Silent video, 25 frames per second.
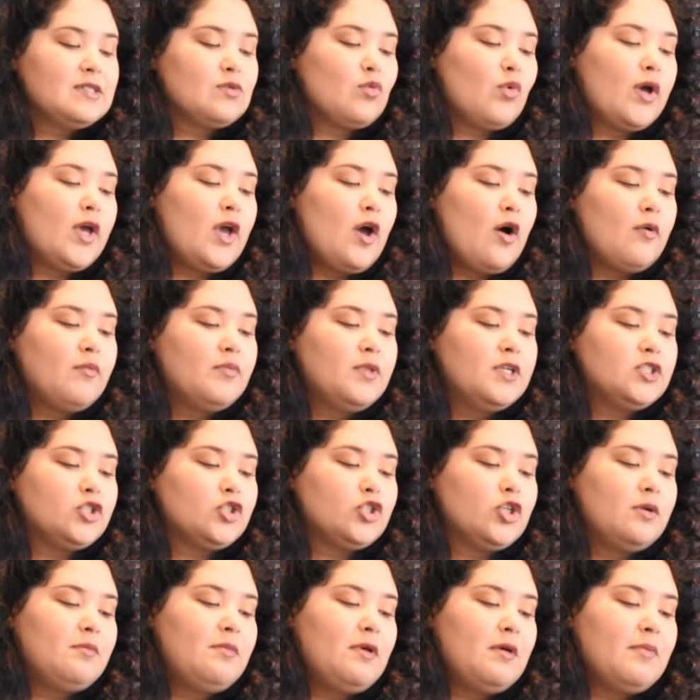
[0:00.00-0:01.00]
We hope this
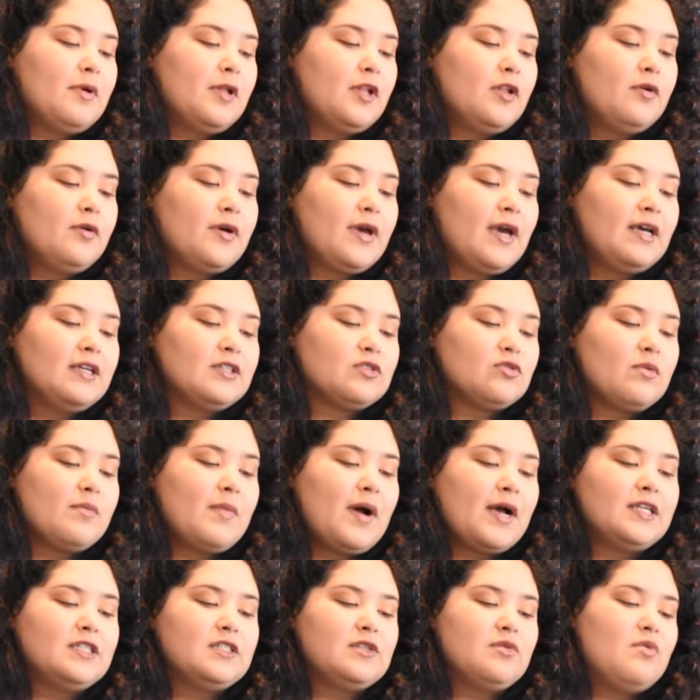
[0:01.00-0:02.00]
dreamy pillowcase
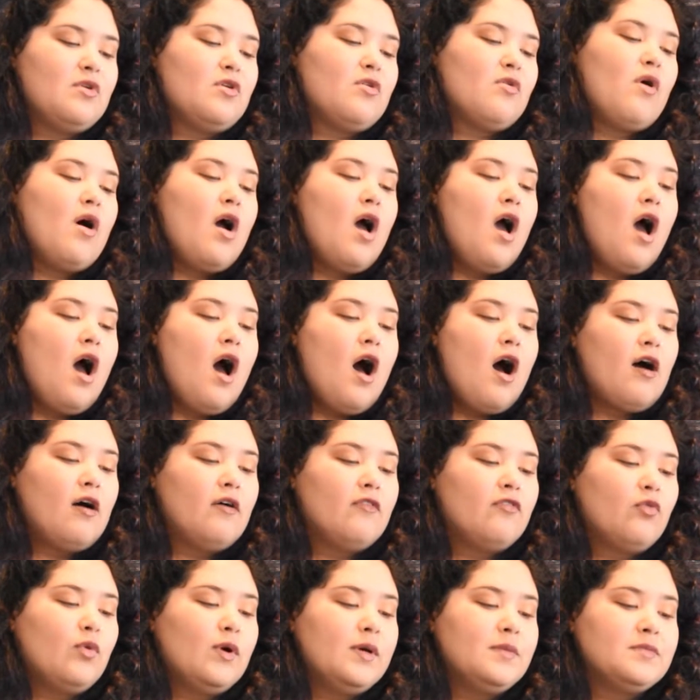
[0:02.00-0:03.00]
reminds you
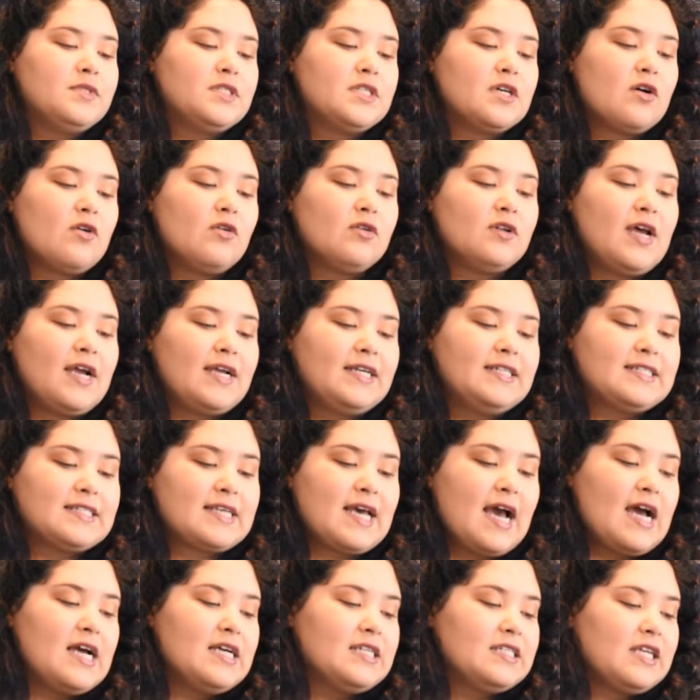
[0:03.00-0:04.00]
of whimsical night
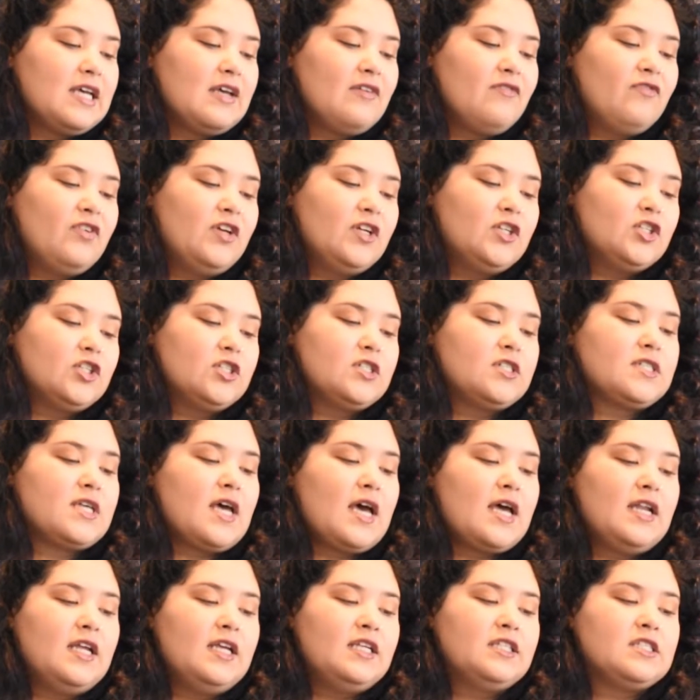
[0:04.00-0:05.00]
skies. It features
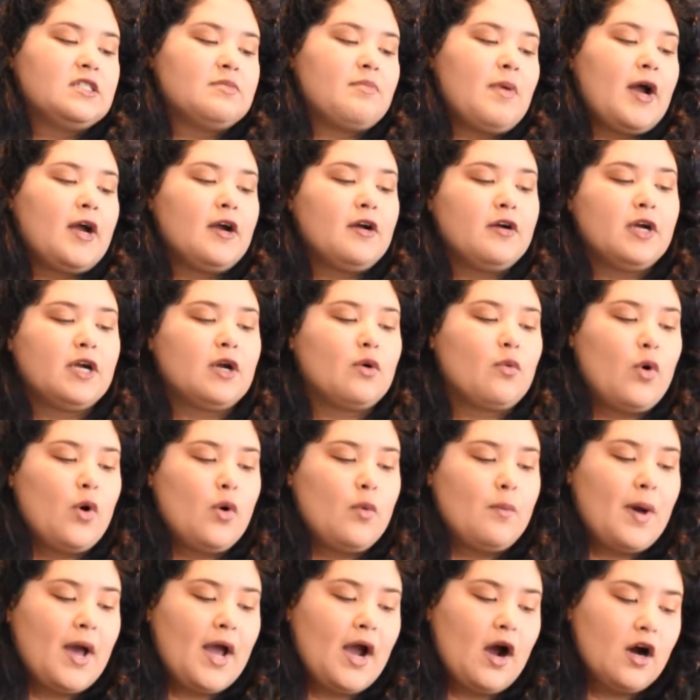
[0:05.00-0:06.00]
an inspiring
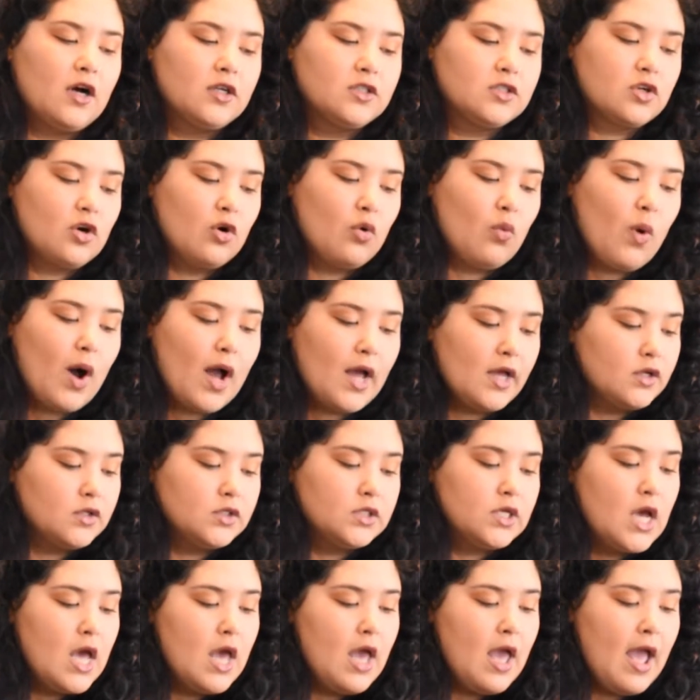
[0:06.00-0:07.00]
quote by Oscar Wilde
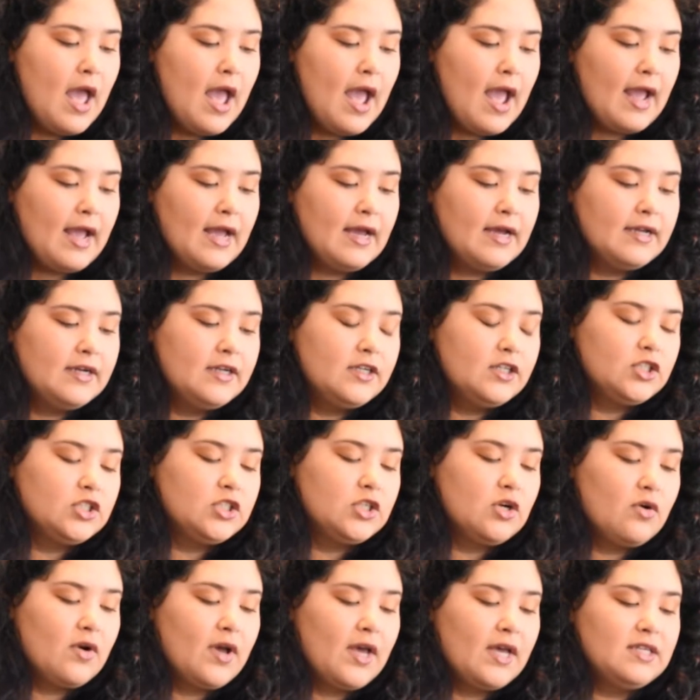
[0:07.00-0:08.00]
and
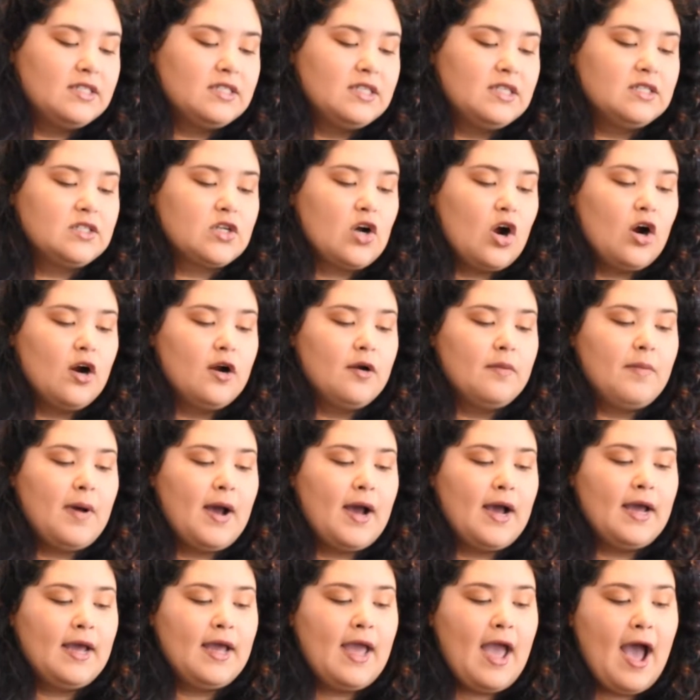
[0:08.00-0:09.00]
showcases art
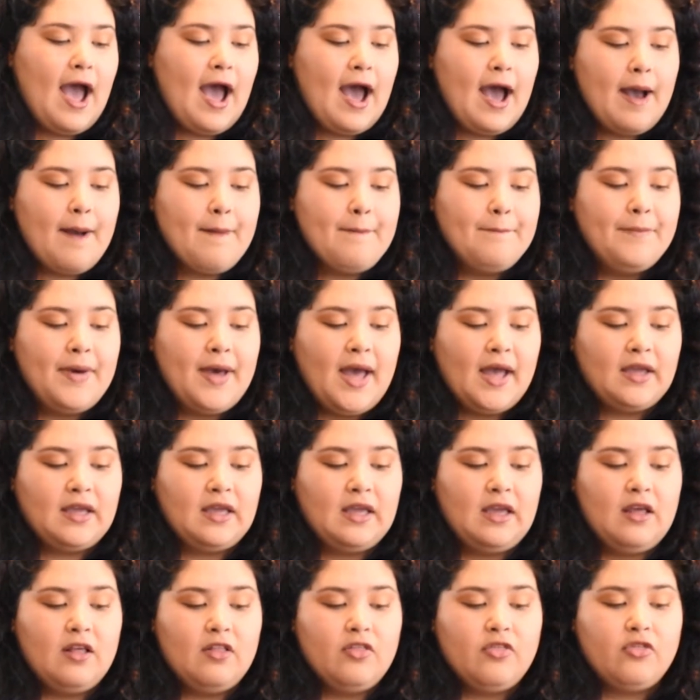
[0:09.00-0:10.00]
by
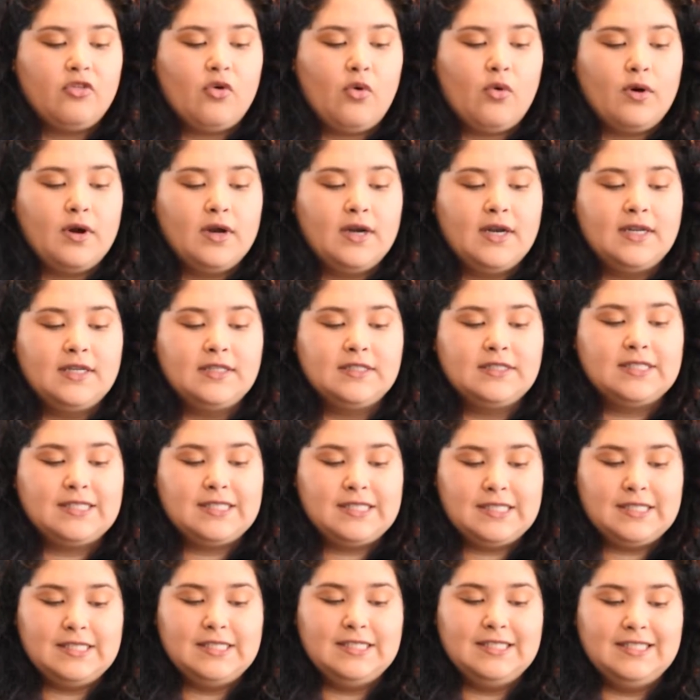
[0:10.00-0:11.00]
Becky Thorne's
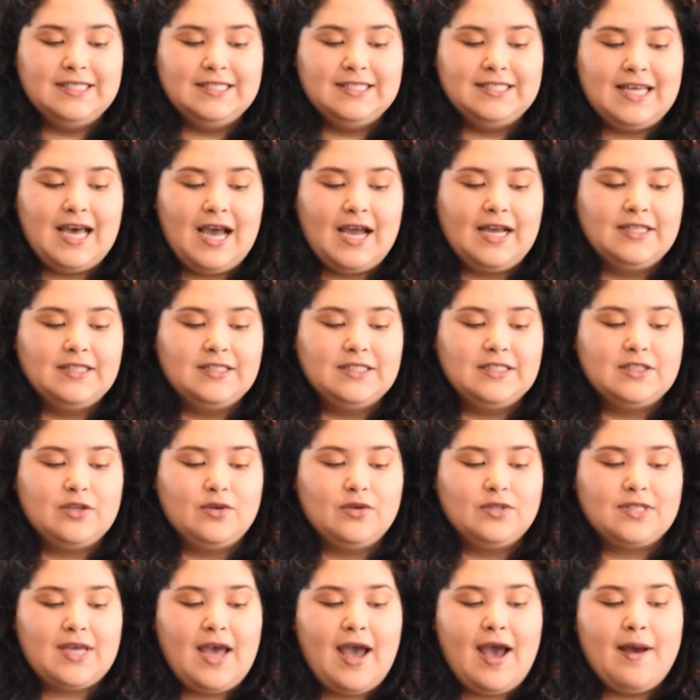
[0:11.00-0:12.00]
Designs. So
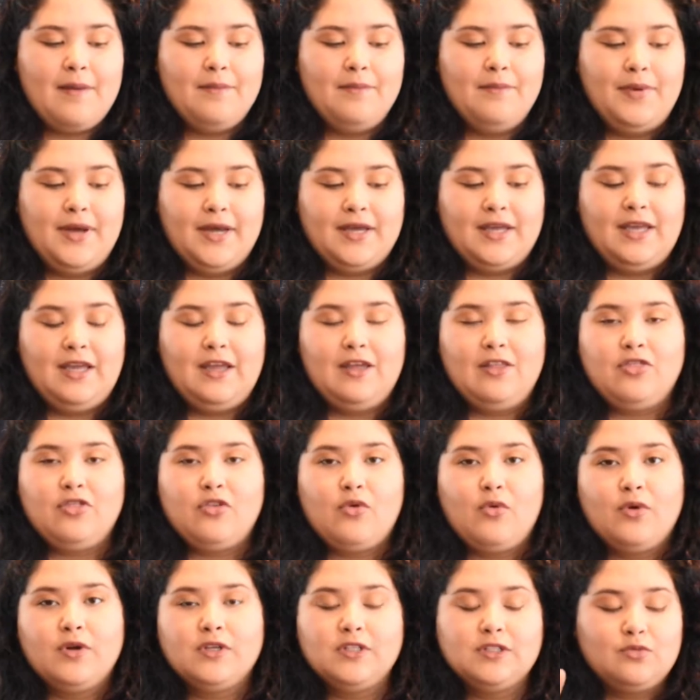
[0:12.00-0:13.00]
it's at Becky
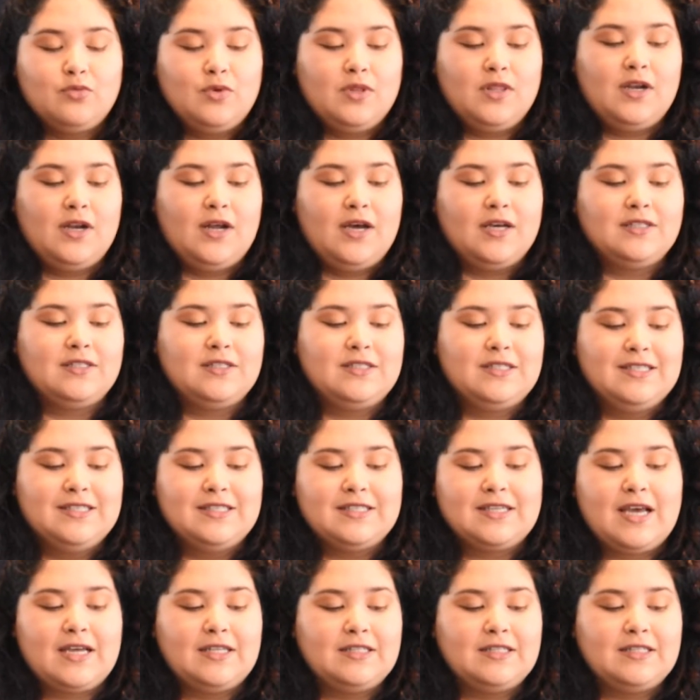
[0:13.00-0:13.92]
Thorne's with an S Design.